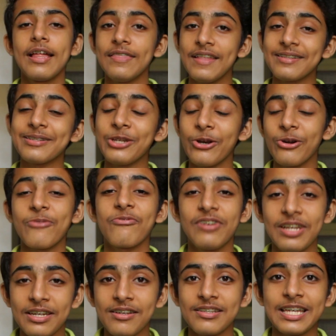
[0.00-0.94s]
That's a lot
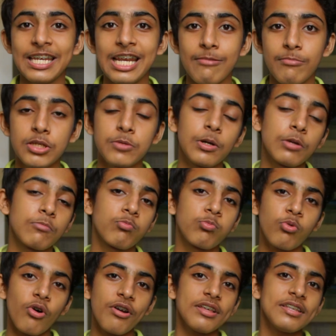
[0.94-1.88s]
of letters and numbers,
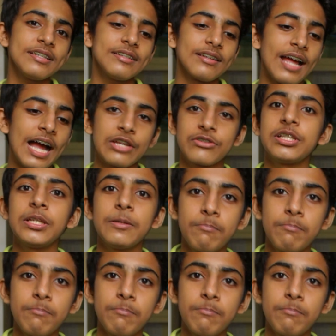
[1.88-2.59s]
but what does it actually